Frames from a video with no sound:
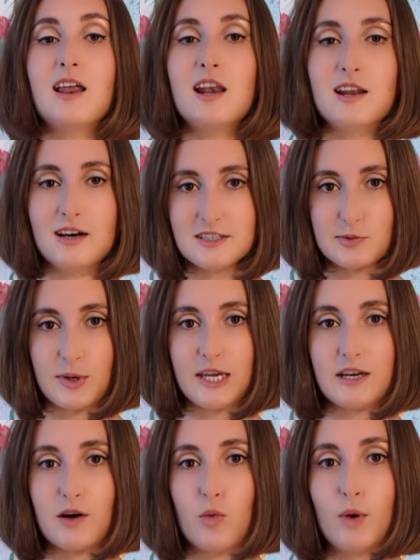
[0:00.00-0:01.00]
Last
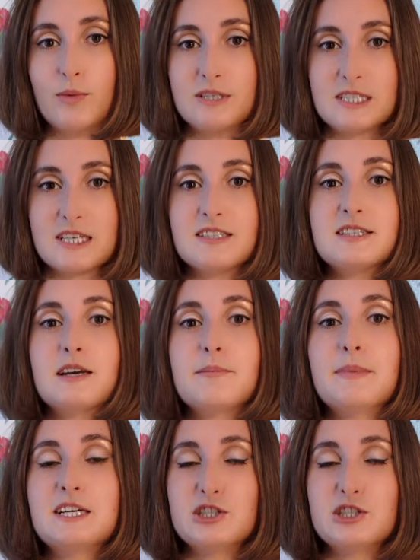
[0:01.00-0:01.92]
week we were discussing my